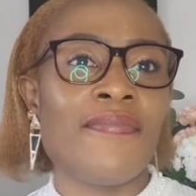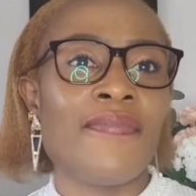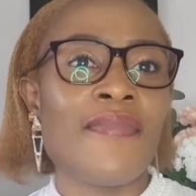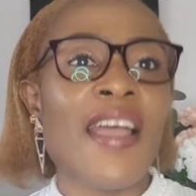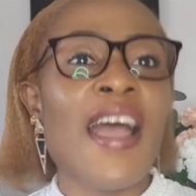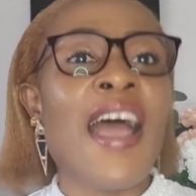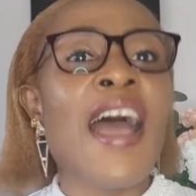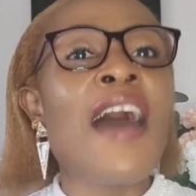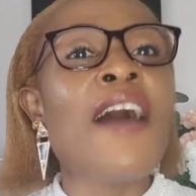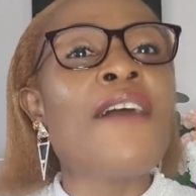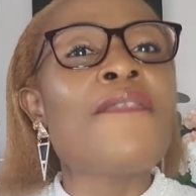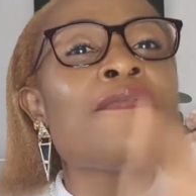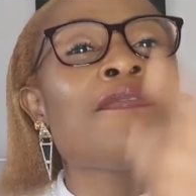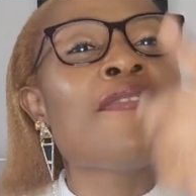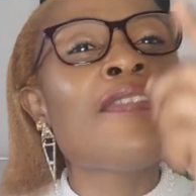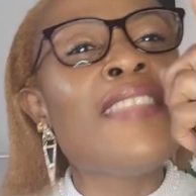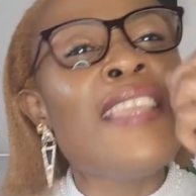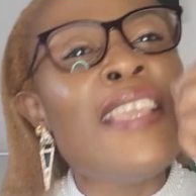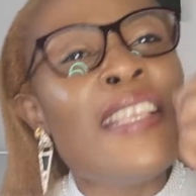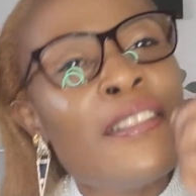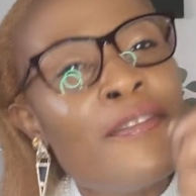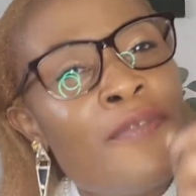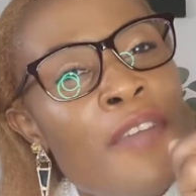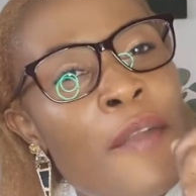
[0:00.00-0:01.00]
I have
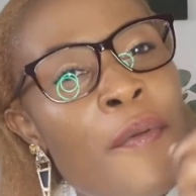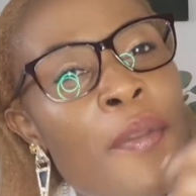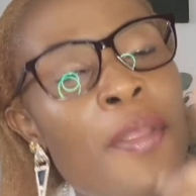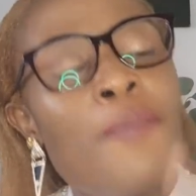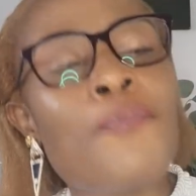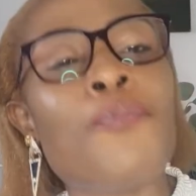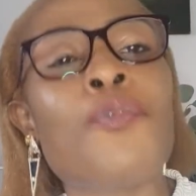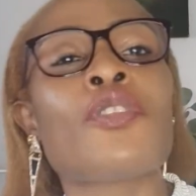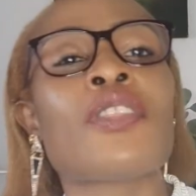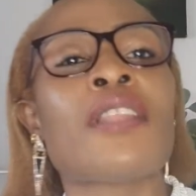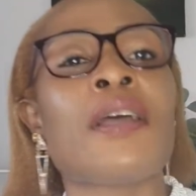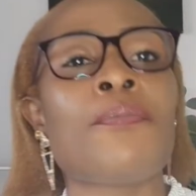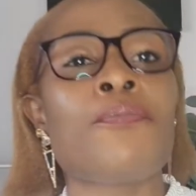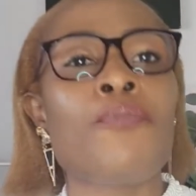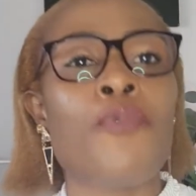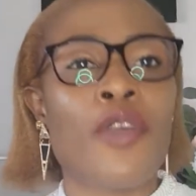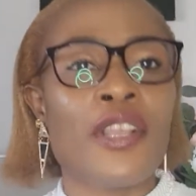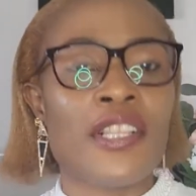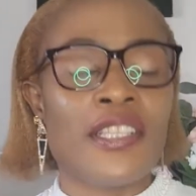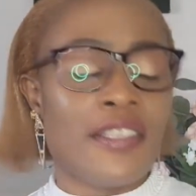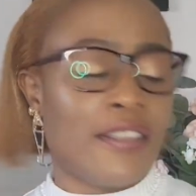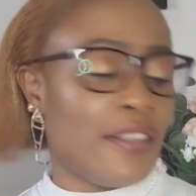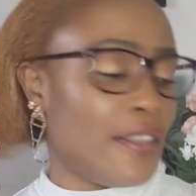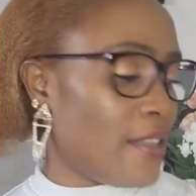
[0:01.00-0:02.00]
this very important
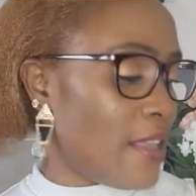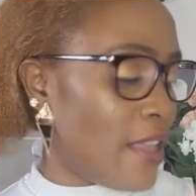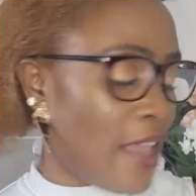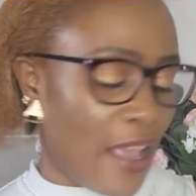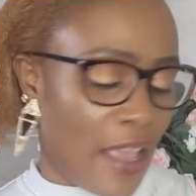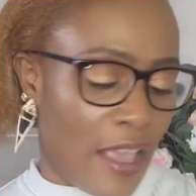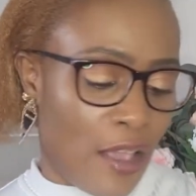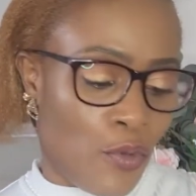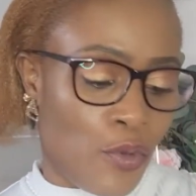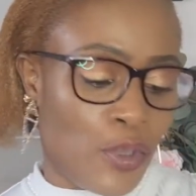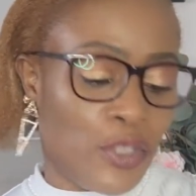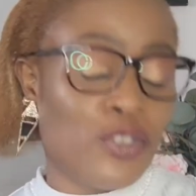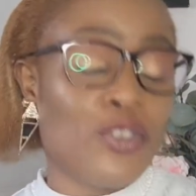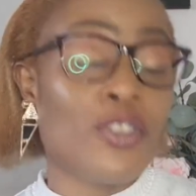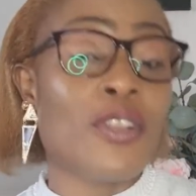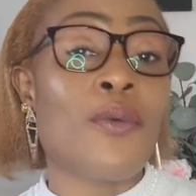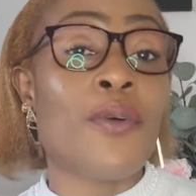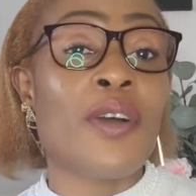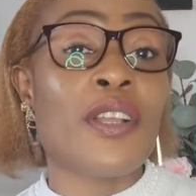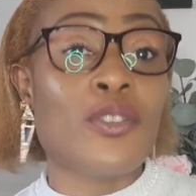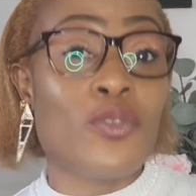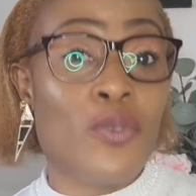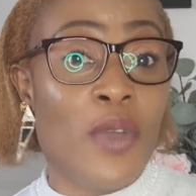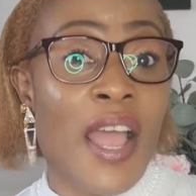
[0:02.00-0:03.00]
question I
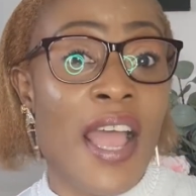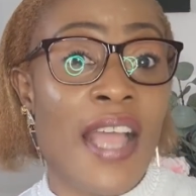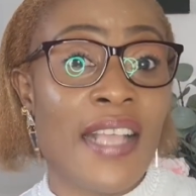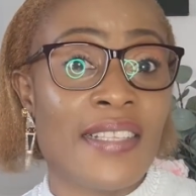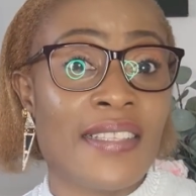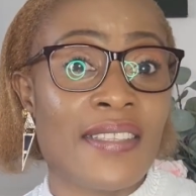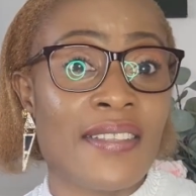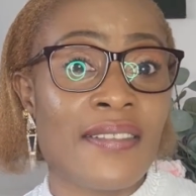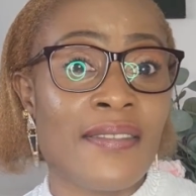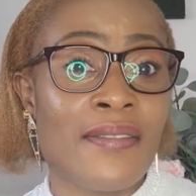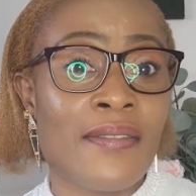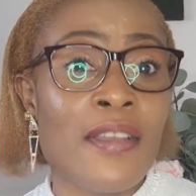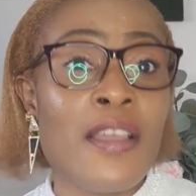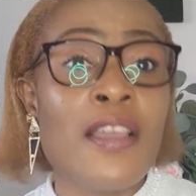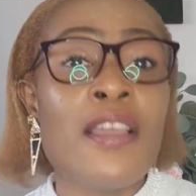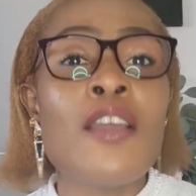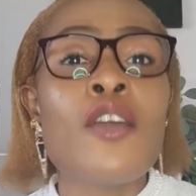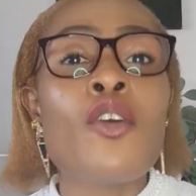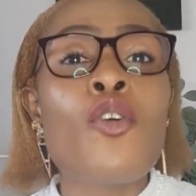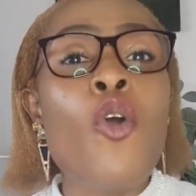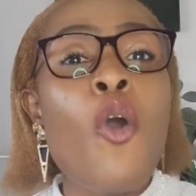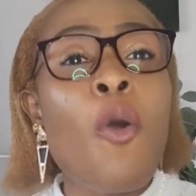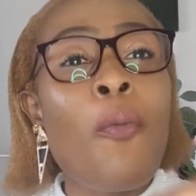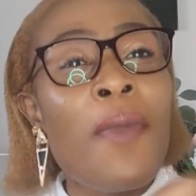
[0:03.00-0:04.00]
want to ask.
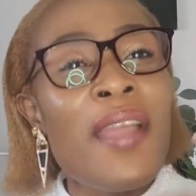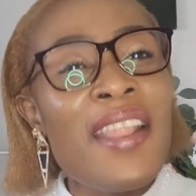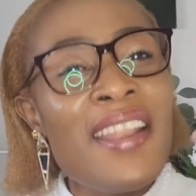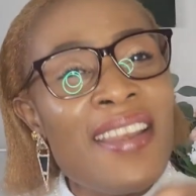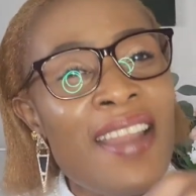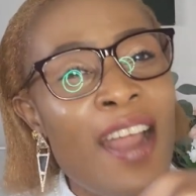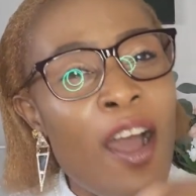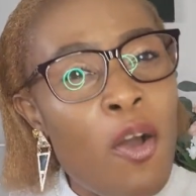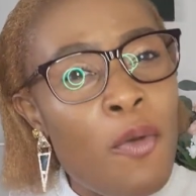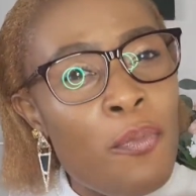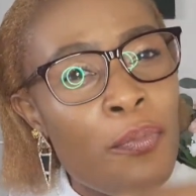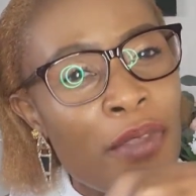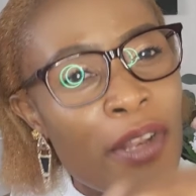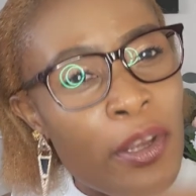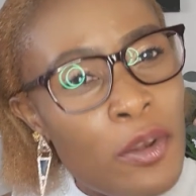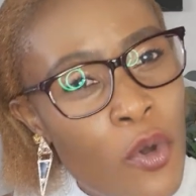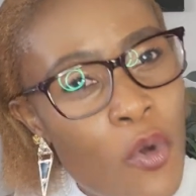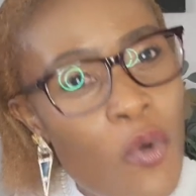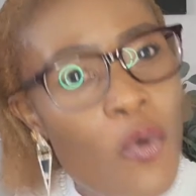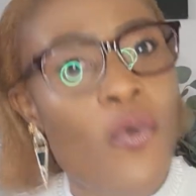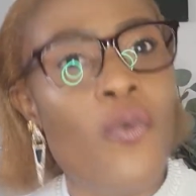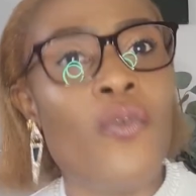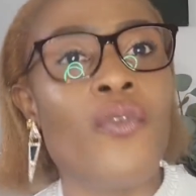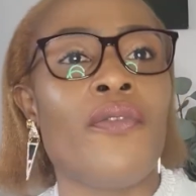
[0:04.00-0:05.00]
Comment down
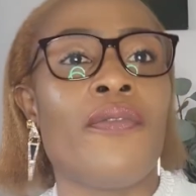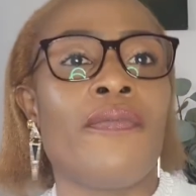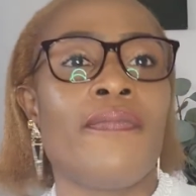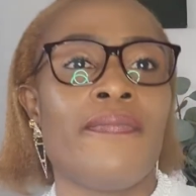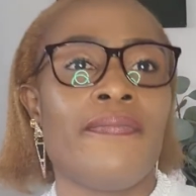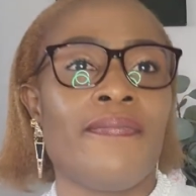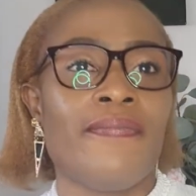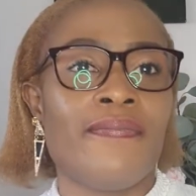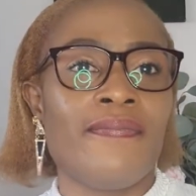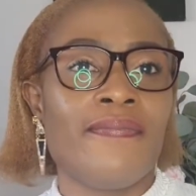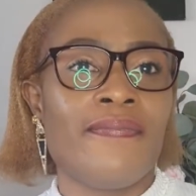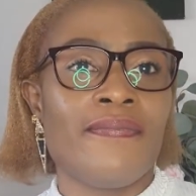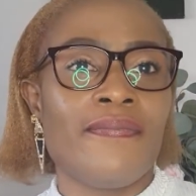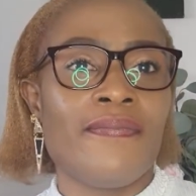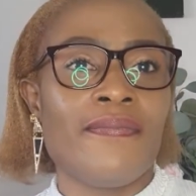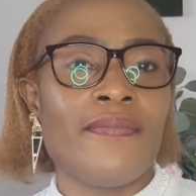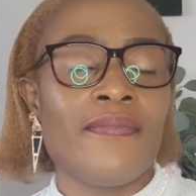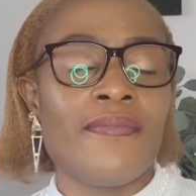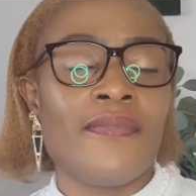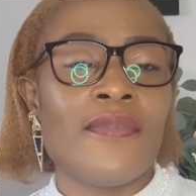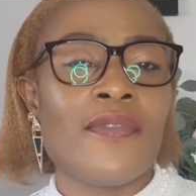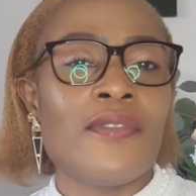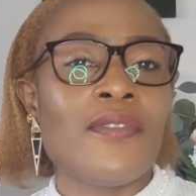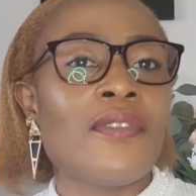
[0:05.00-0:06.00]
below.
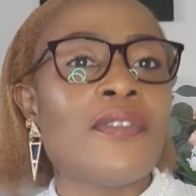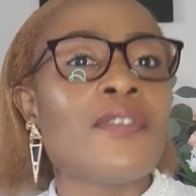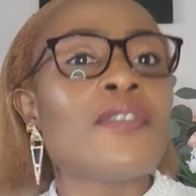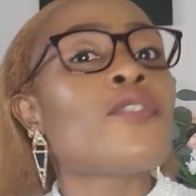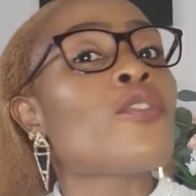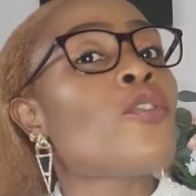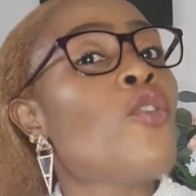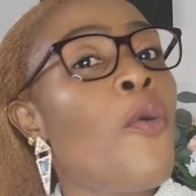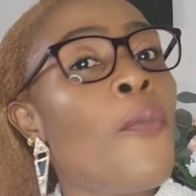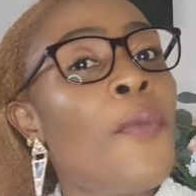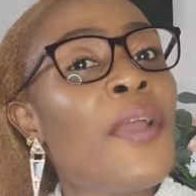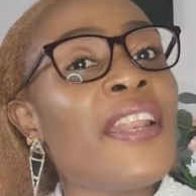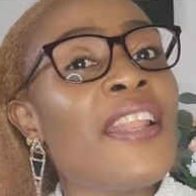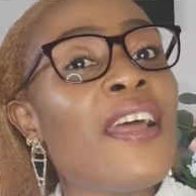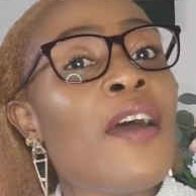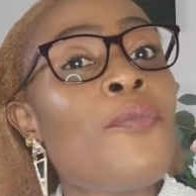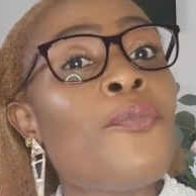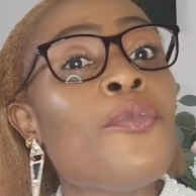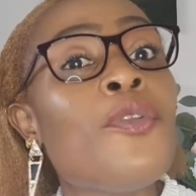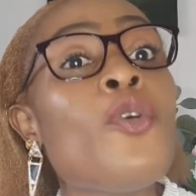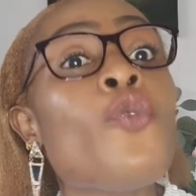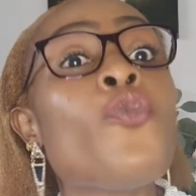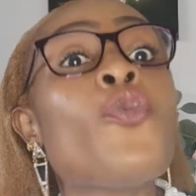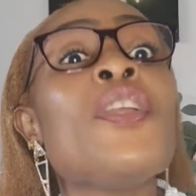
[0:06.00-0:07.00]
Comment down
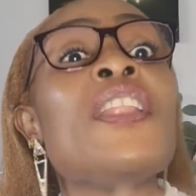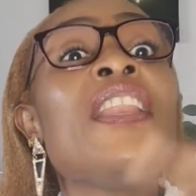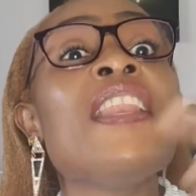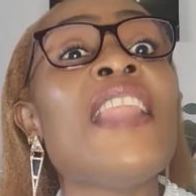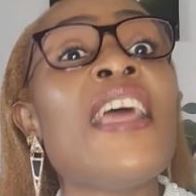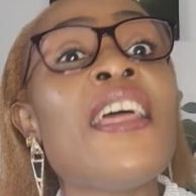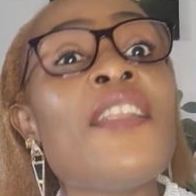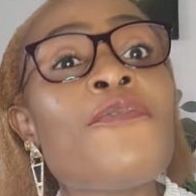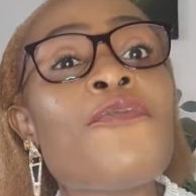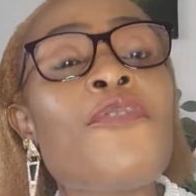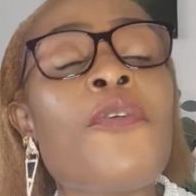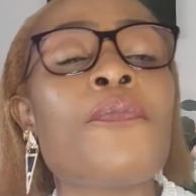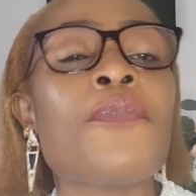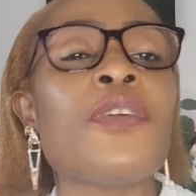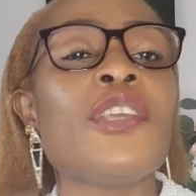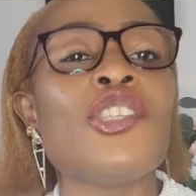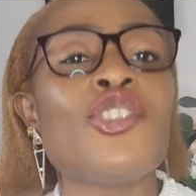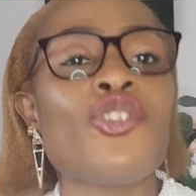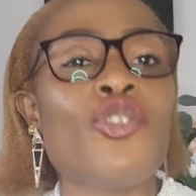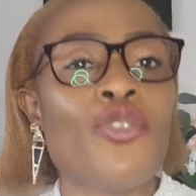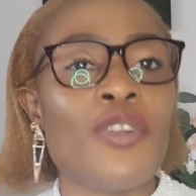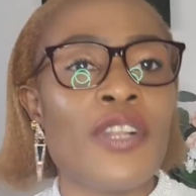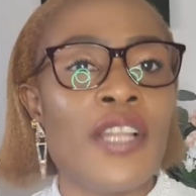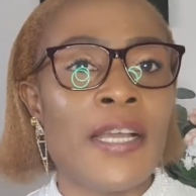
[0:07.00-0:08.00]
below. We learn from
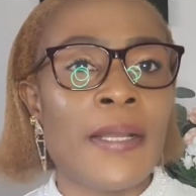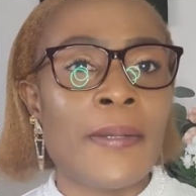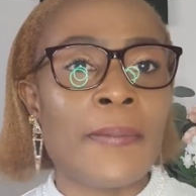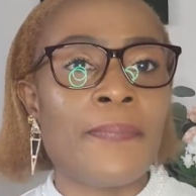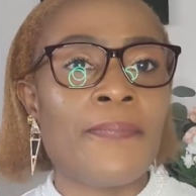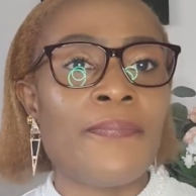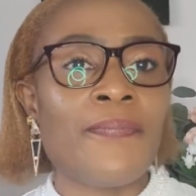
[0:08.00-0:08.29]
each other.